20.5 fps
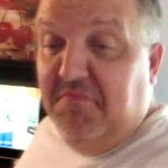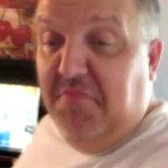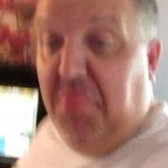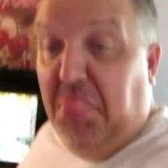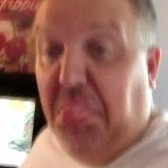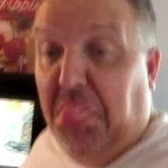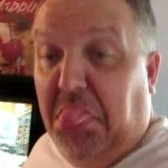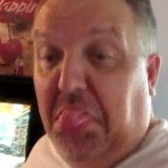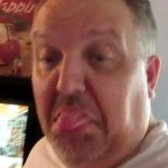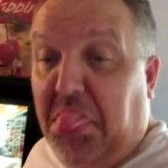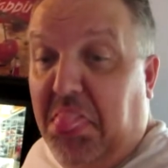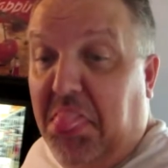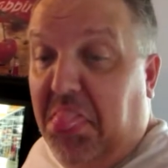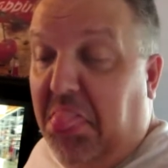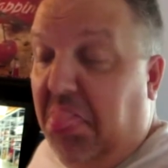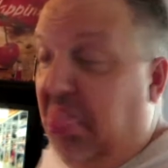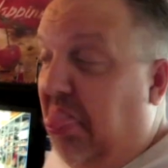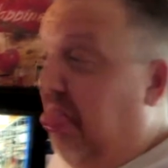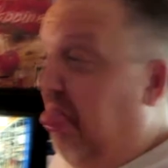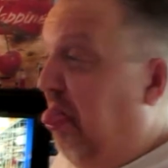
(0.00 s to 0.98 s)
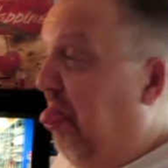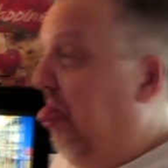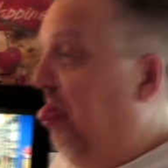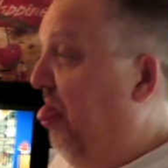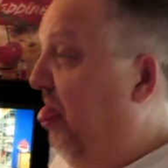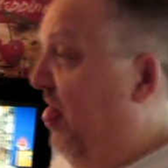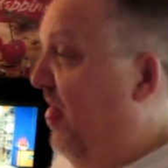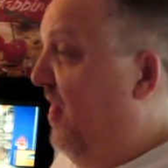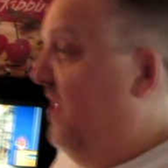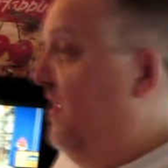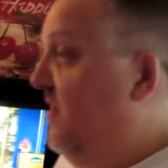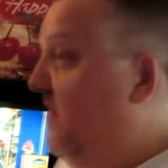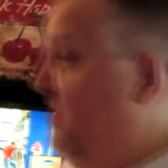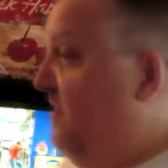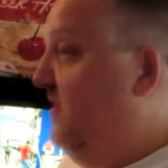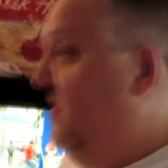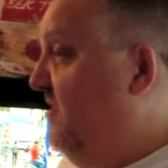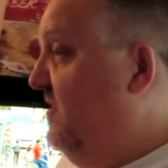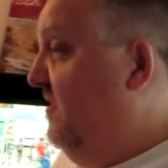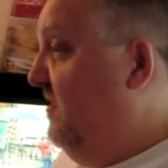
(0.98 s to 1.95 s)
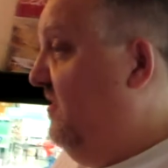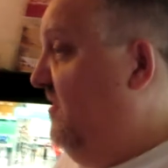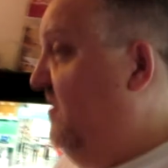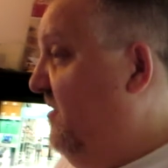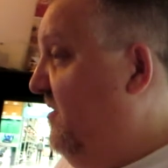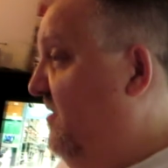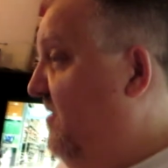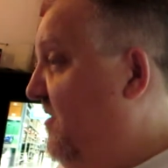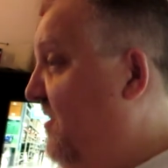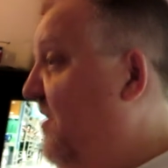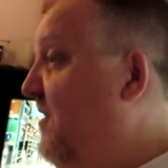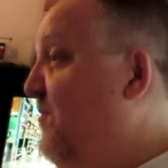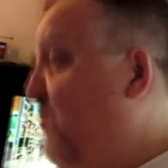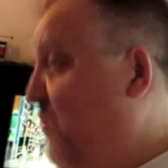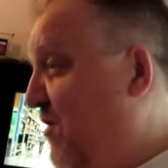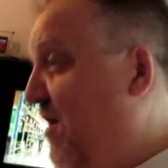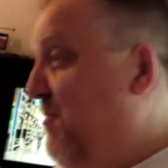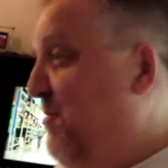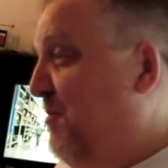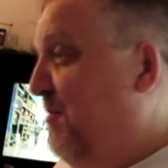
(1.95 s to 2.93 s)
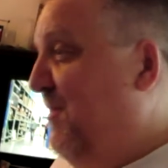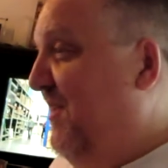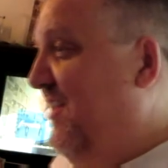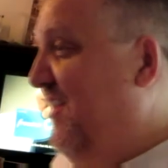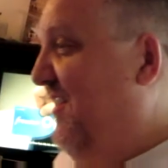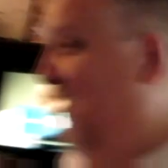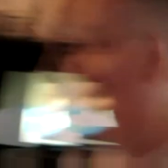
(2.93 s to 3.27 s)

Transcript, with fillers: I think you need more hair. Probably.